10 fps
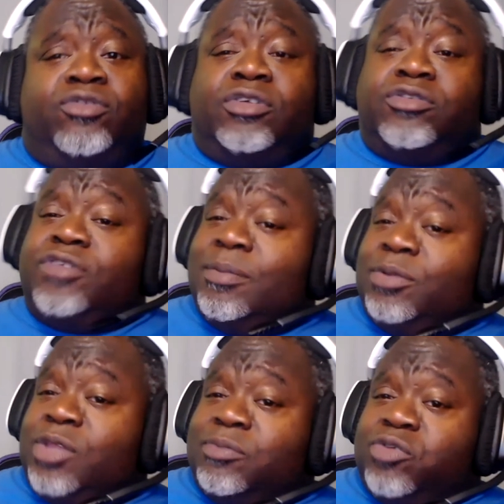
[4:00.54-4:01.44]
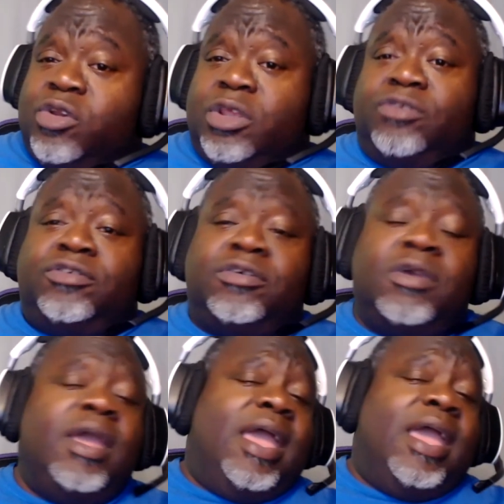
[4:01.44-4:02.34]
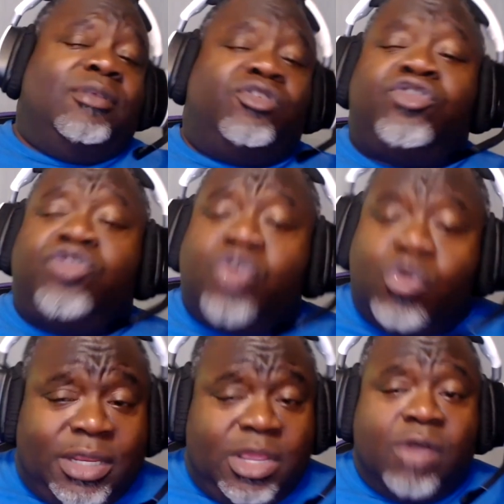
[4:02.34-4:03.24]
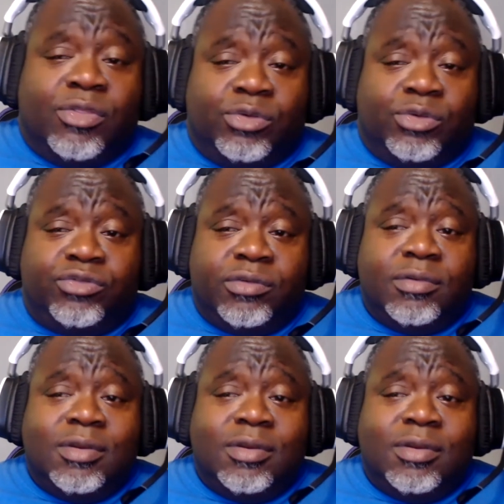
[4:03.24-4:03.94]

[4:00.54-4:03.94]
such as Tabletop Journeys and so many others